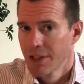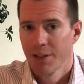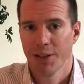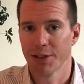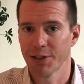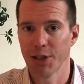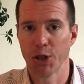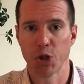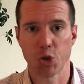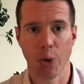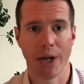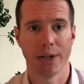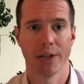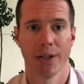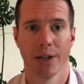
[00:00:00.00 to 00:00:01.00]
You seeing a
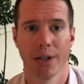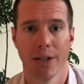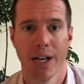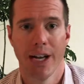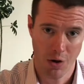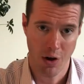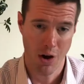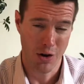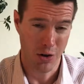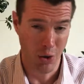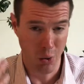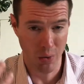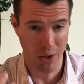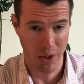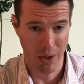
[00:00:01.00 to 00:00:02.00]
trend here?
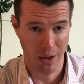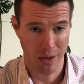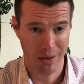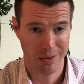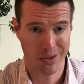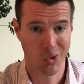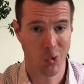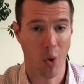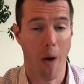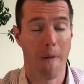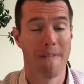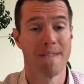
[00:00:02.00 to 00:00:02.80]
You need to